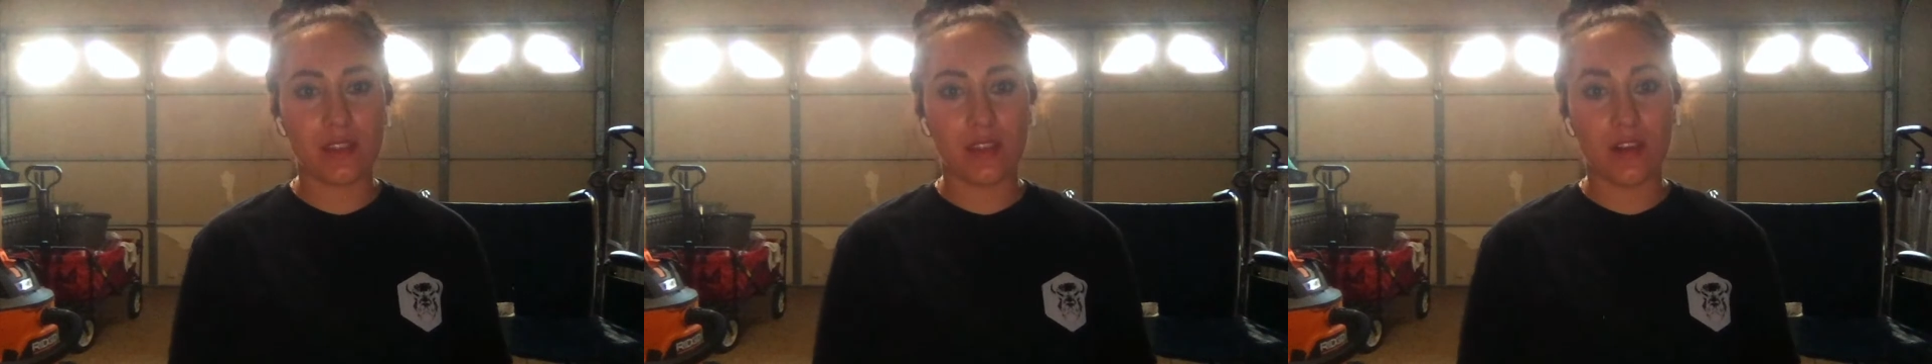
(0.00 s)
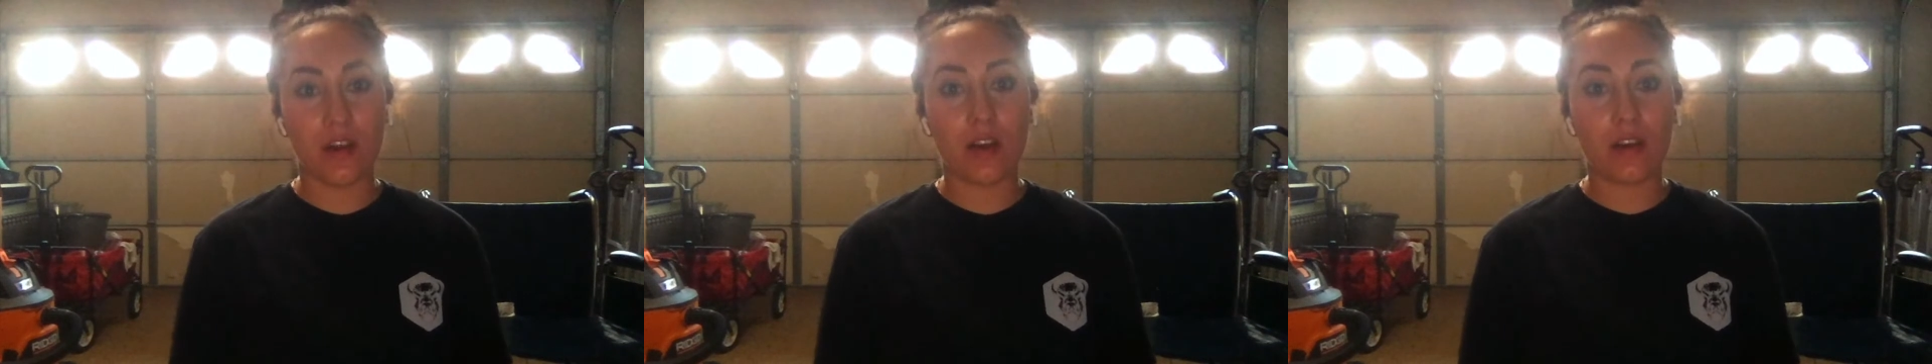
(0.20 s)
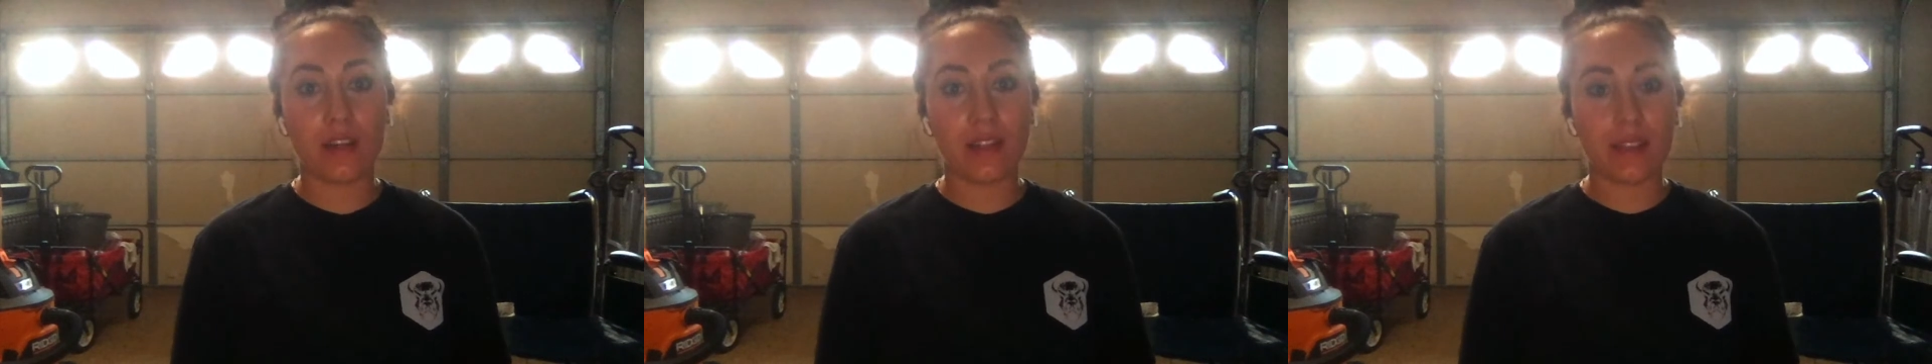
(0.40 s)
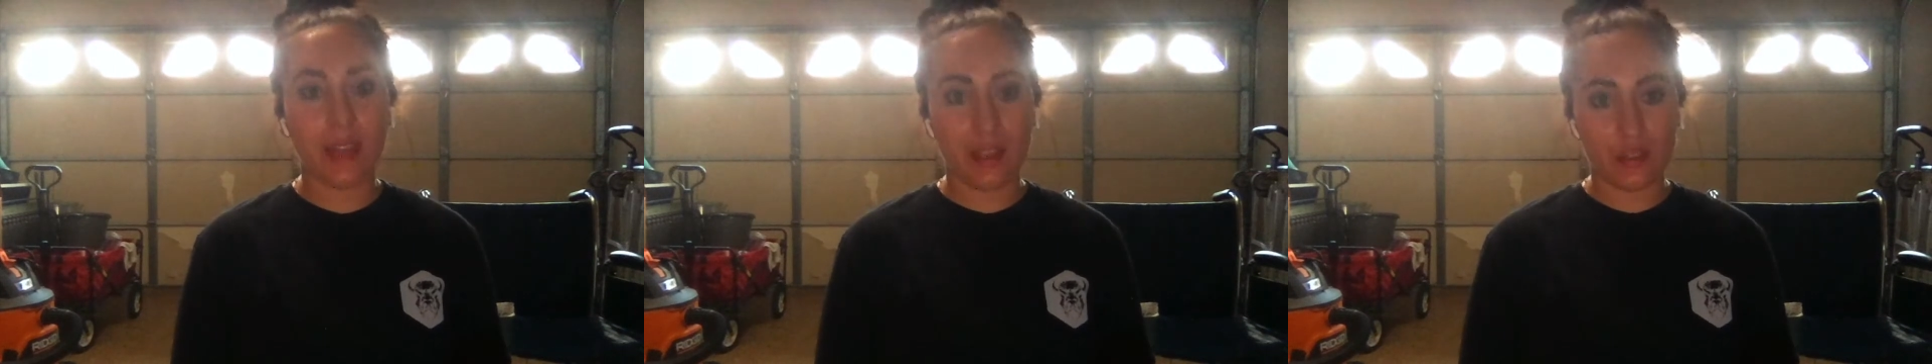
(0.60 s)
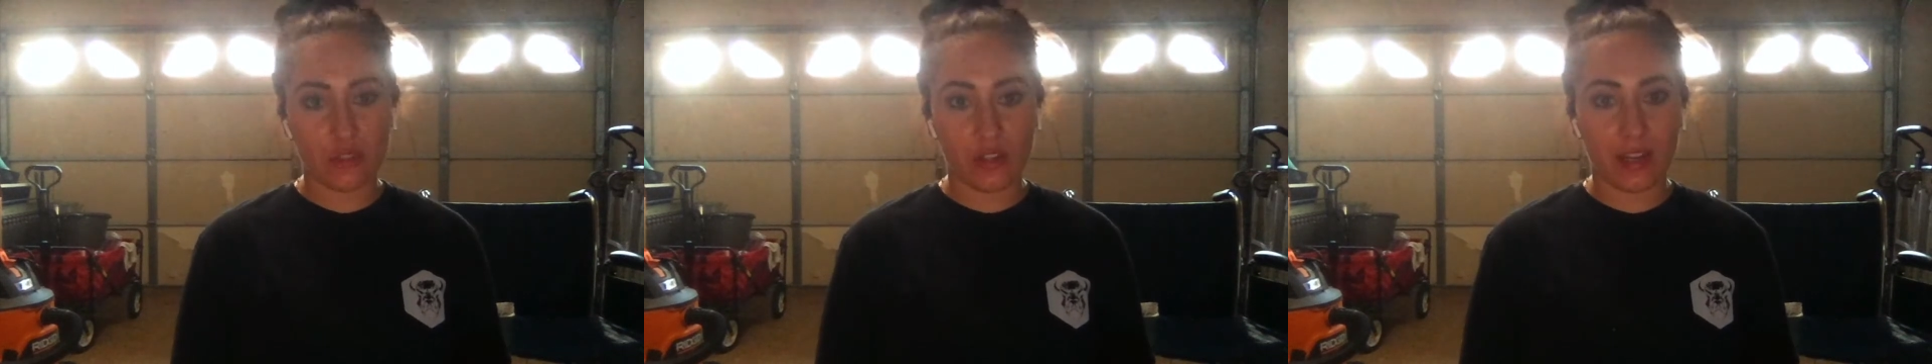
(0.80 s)
on
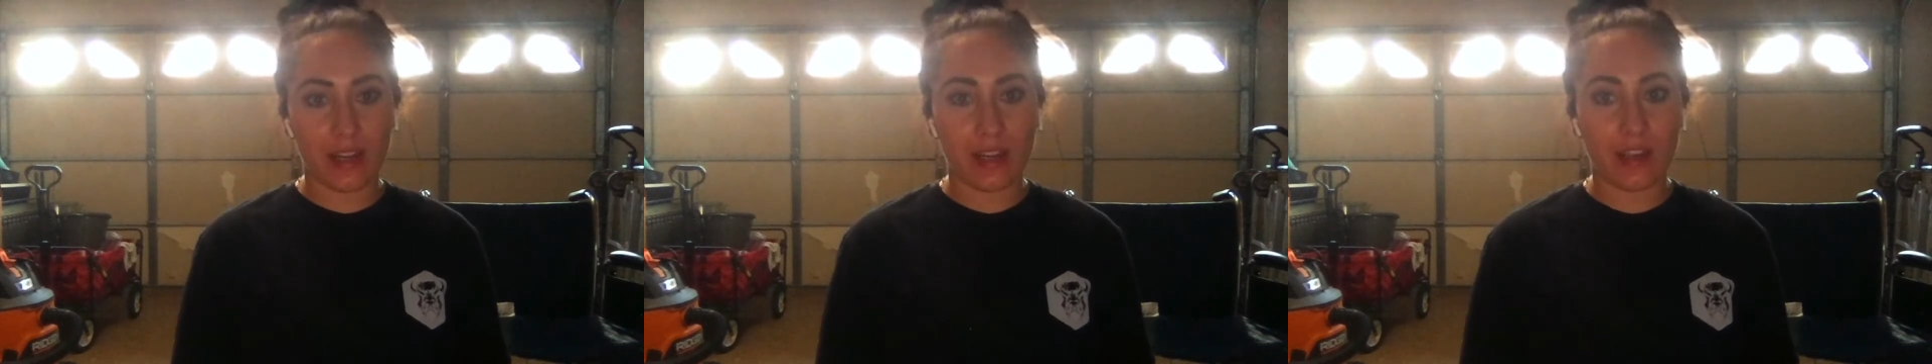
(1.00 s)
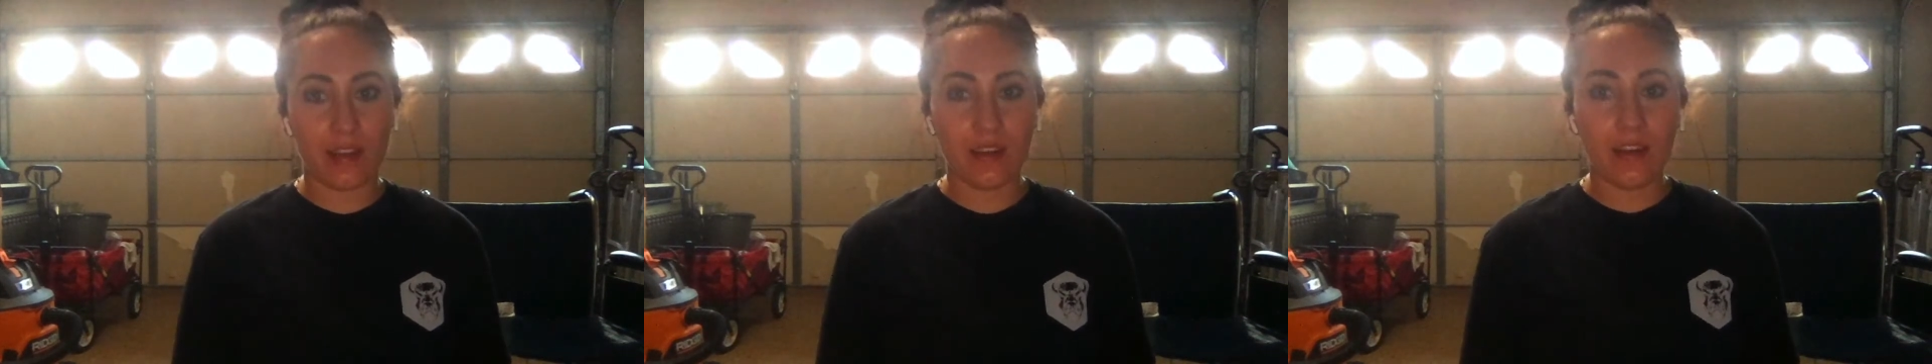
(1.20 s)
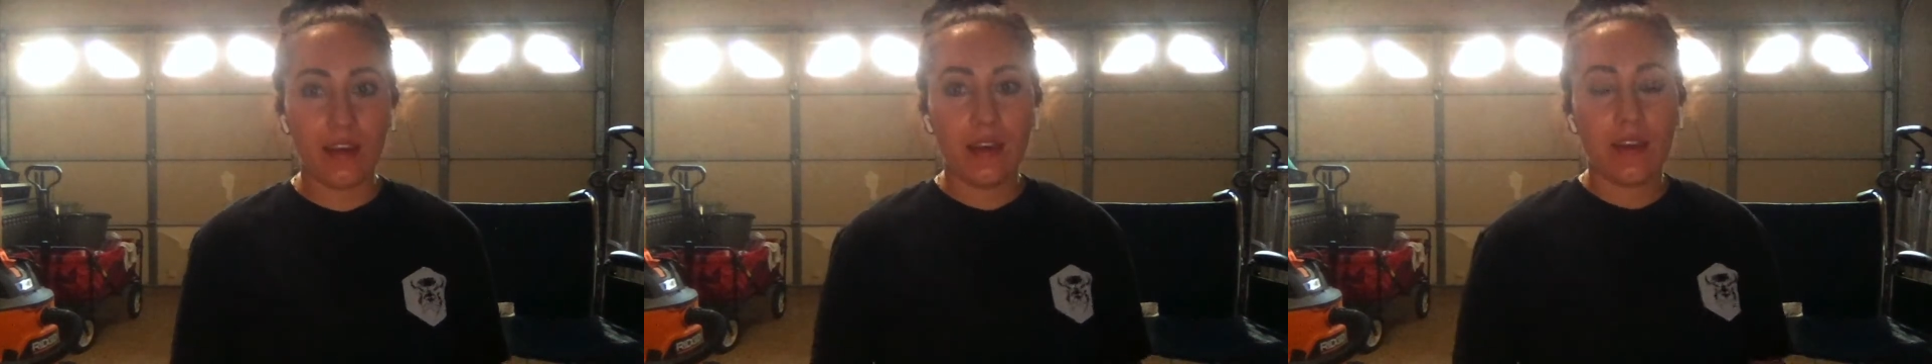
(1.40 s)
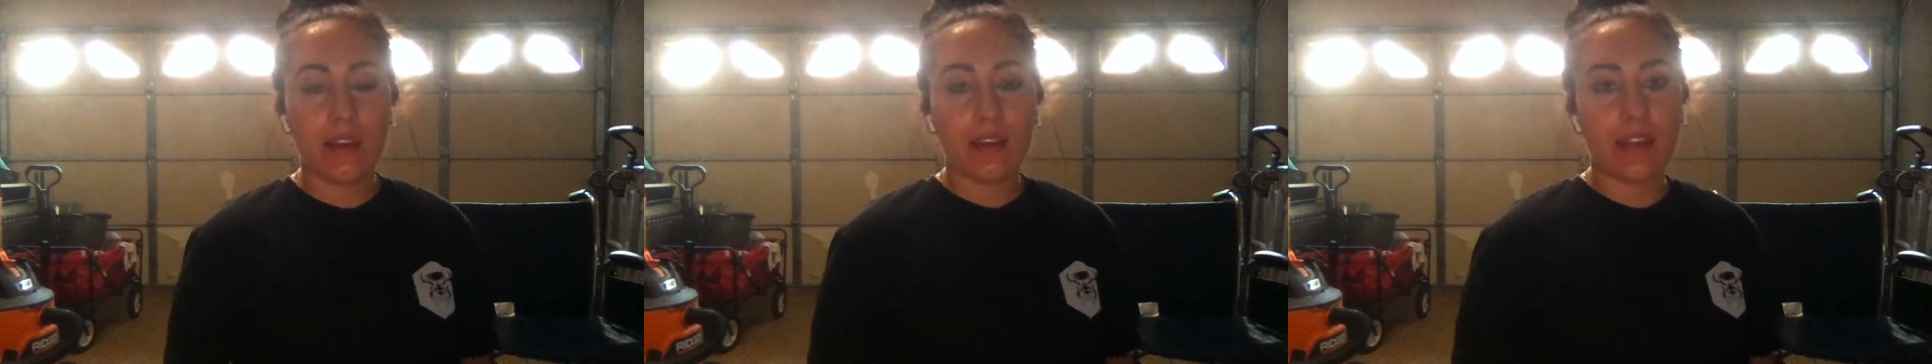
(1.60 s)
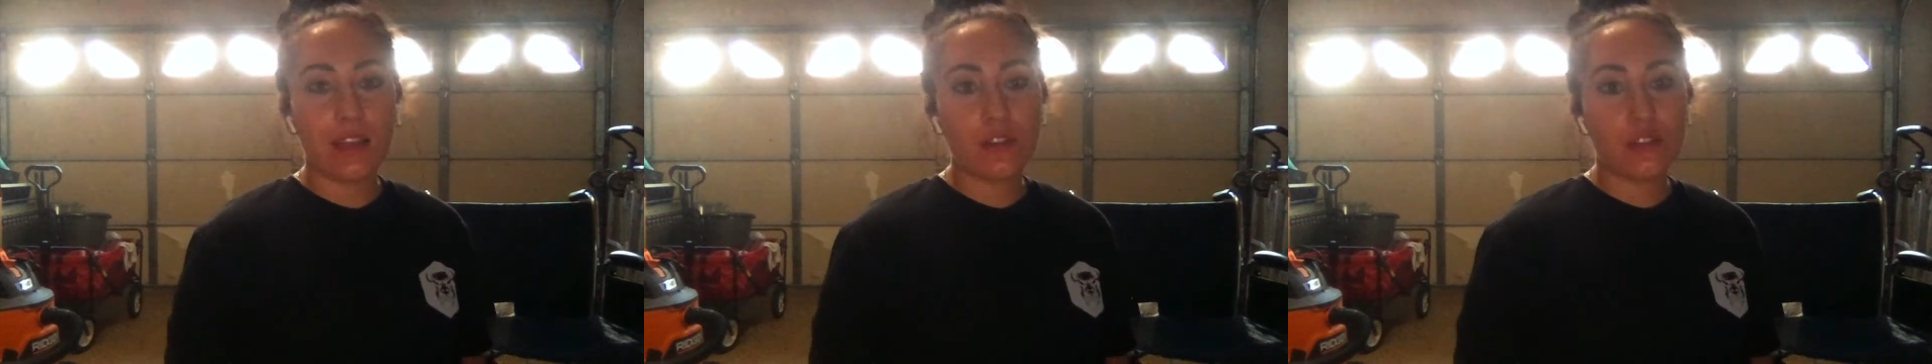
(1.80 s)
gait training. Gait